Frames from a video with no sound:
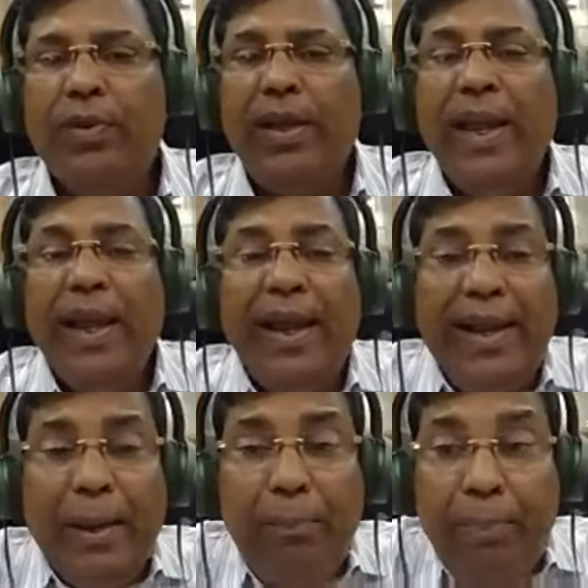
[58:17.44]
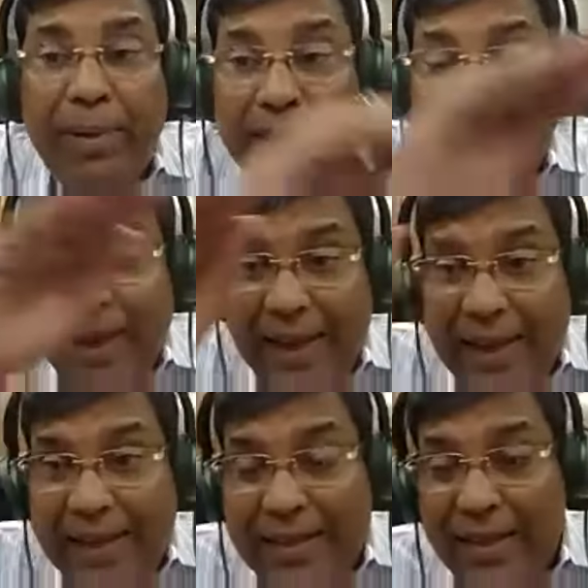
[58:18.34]
And everything
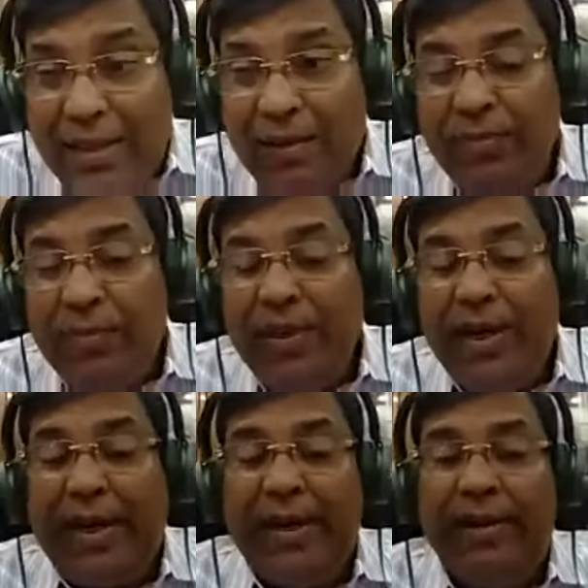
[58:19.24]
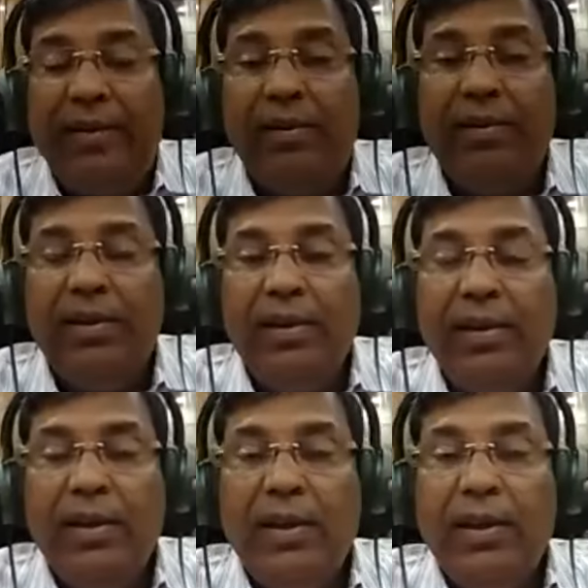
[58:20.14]
else written
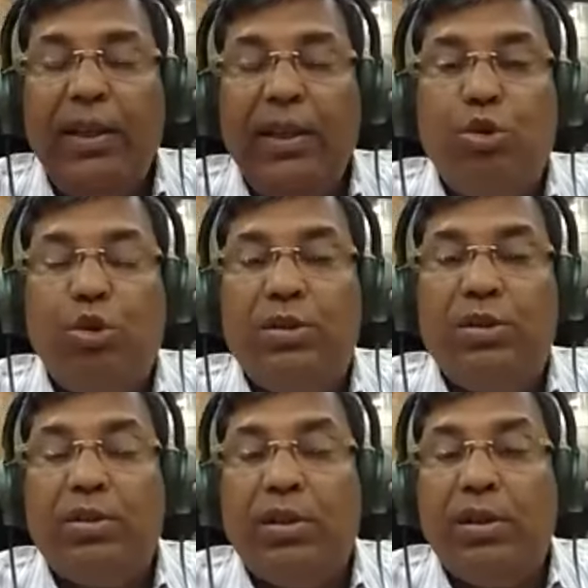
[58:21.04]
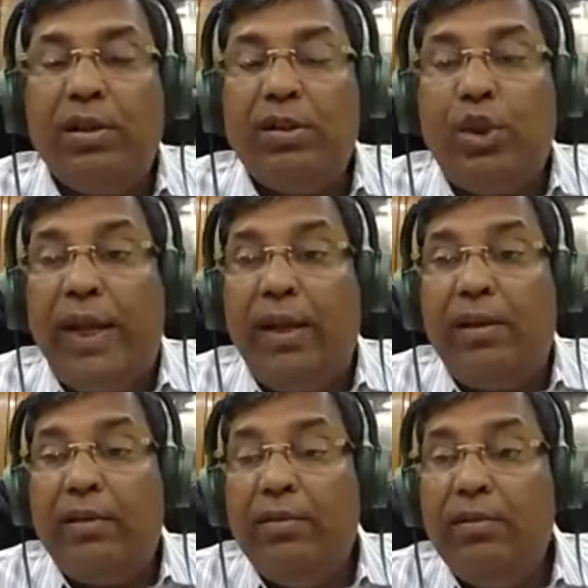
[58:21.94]
in those thick
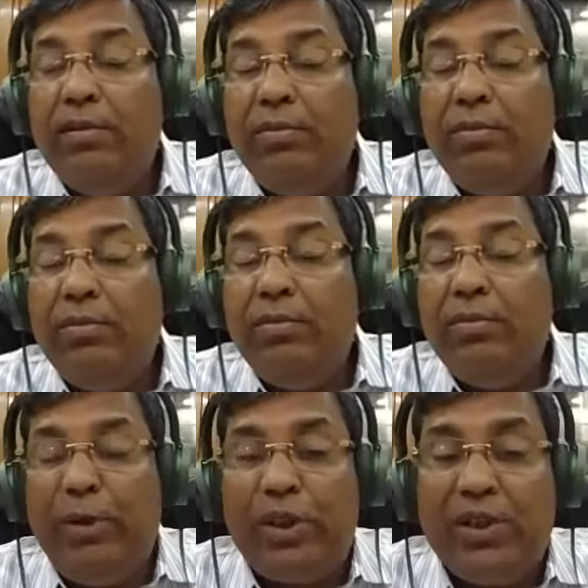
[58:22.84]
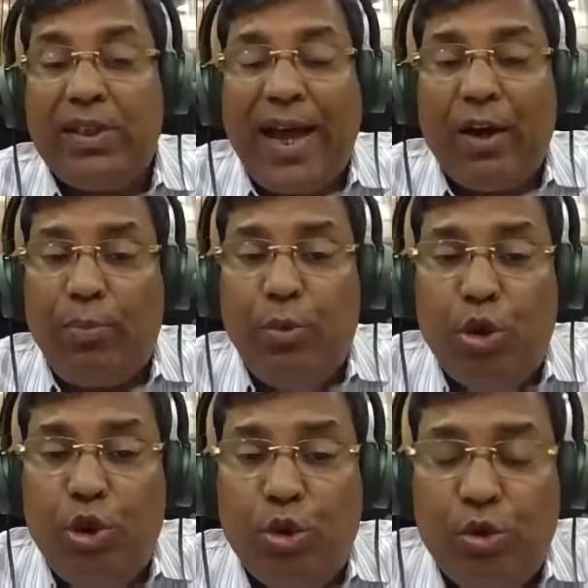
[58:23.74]
submissions are of no
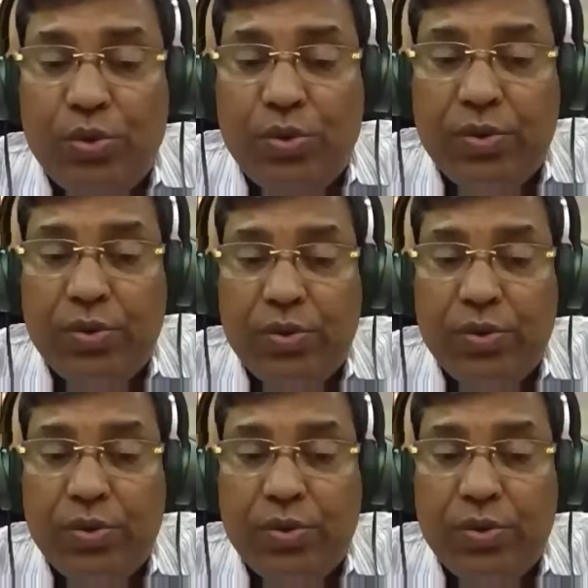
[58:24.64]
use.